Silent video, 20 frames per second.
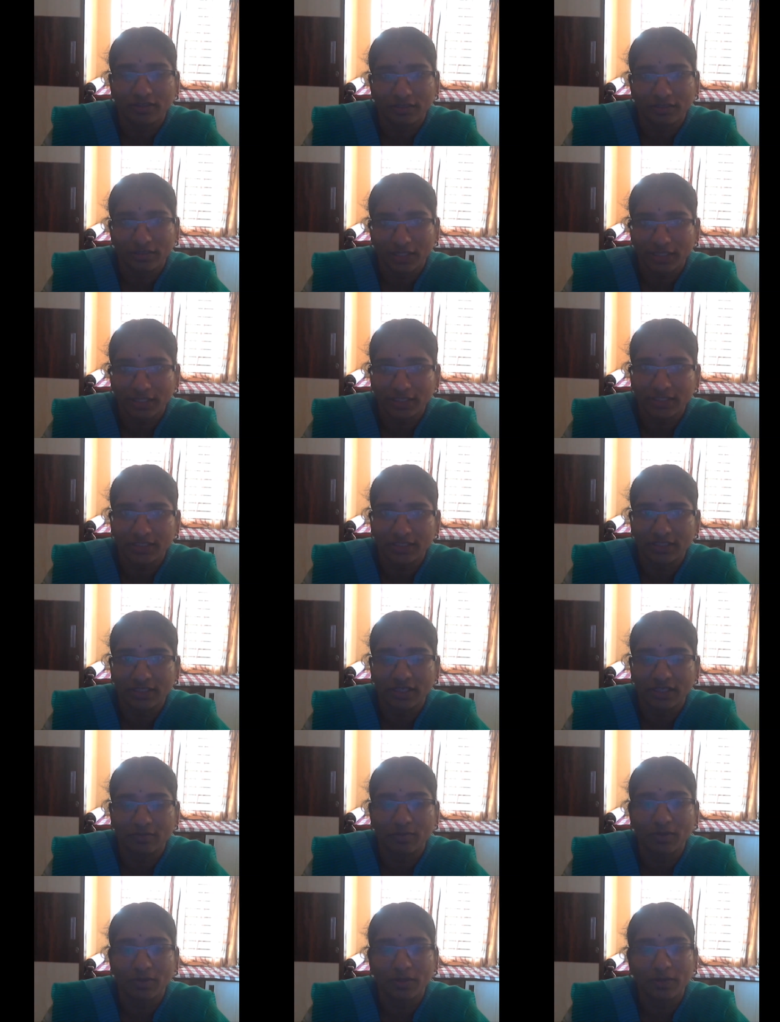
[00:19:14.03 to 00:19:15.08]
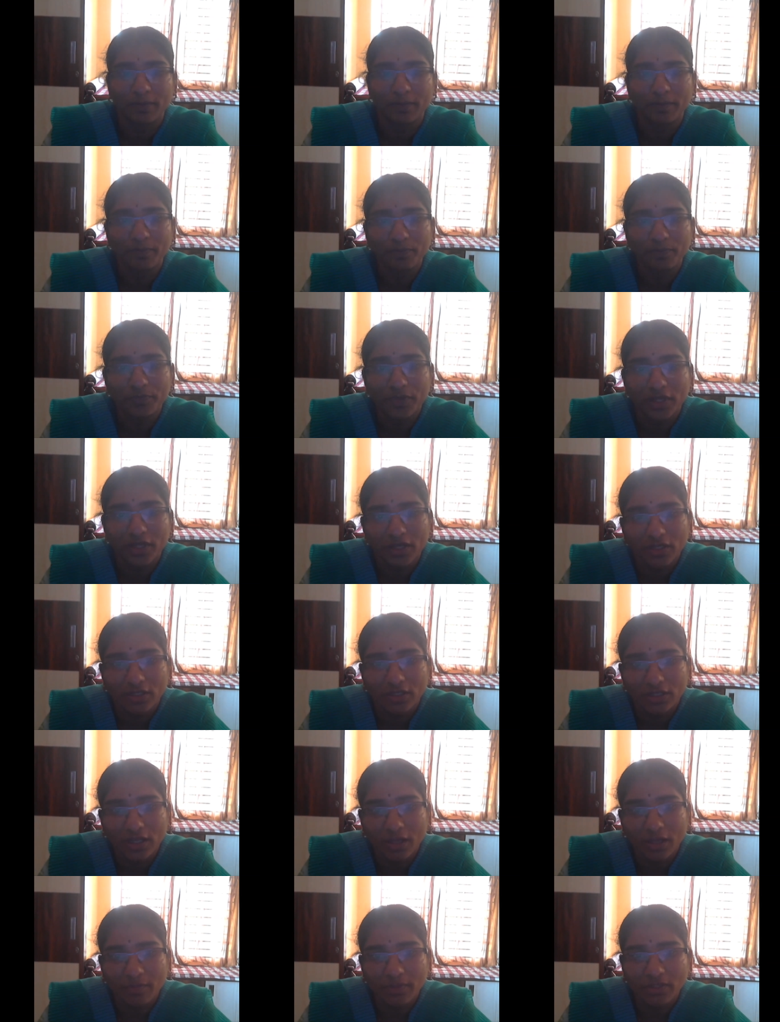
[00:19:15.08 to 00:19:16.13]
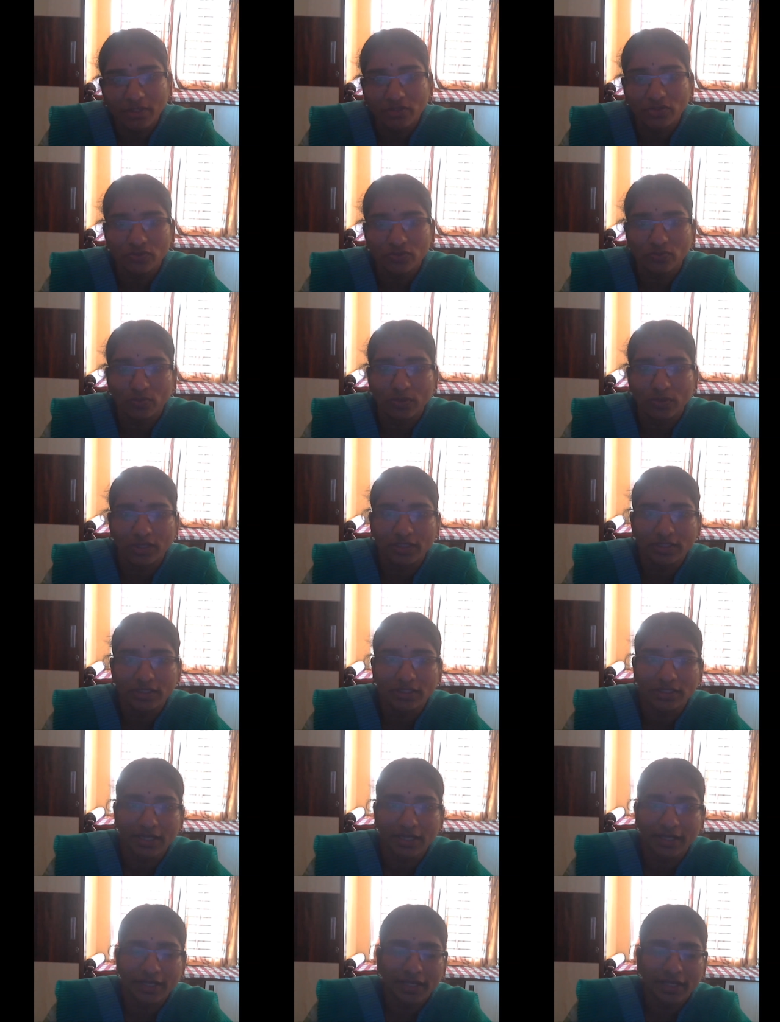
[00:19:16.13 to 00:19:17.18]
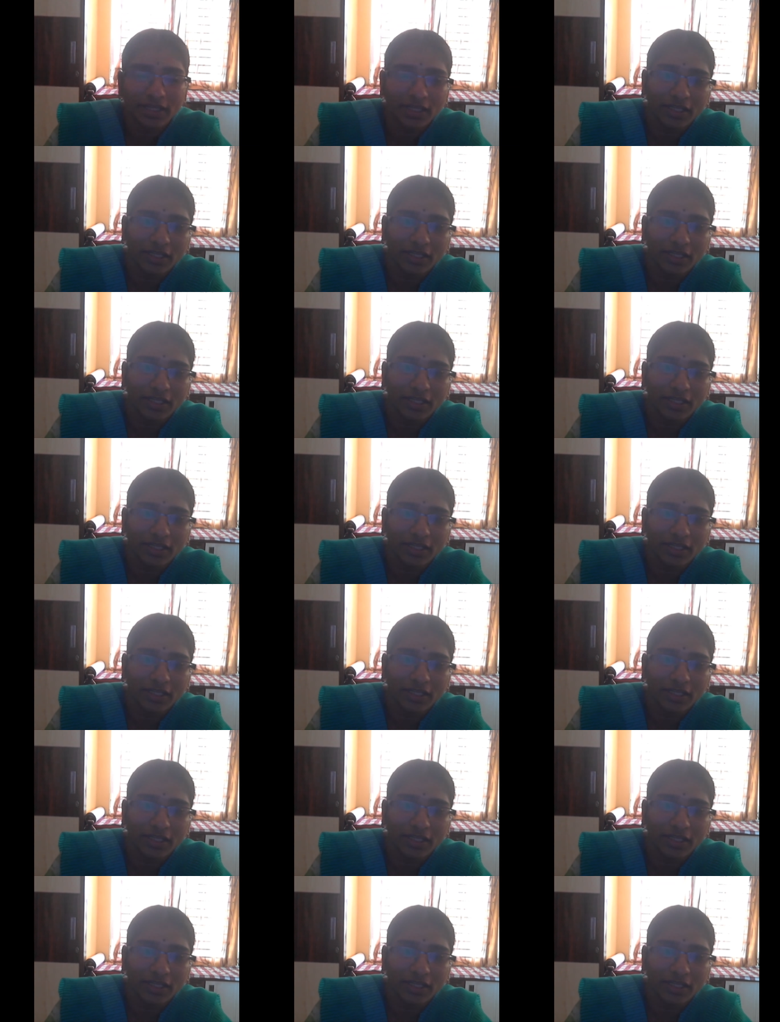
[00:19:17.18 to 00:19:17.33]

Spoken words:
That is a syllable. Coming to words ending